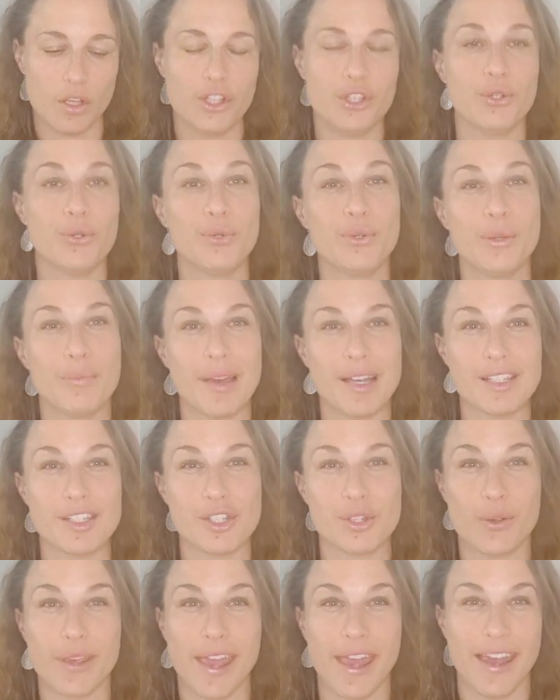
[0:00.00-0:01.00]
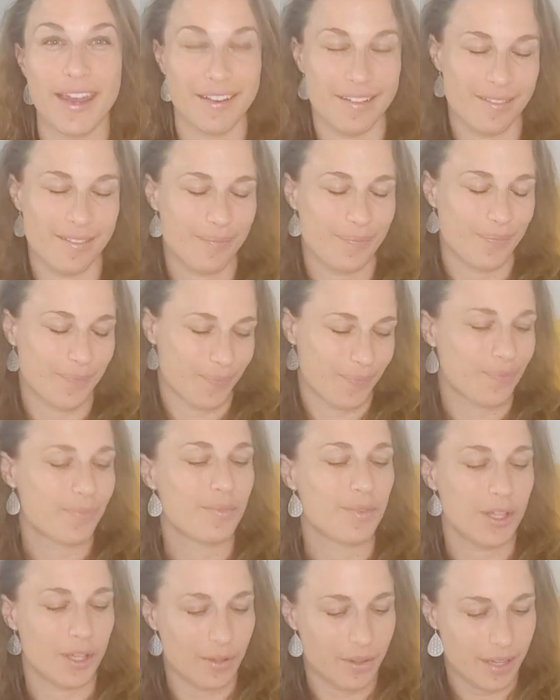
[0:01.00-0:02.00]
You do the best you can,
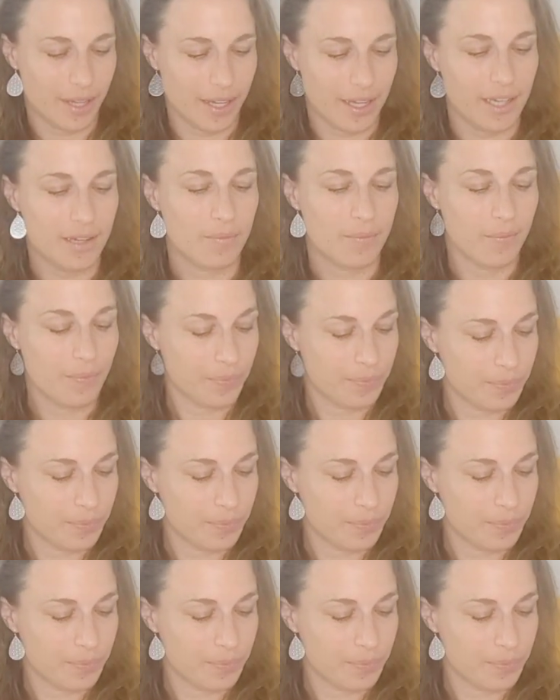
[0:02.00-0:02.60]
okay?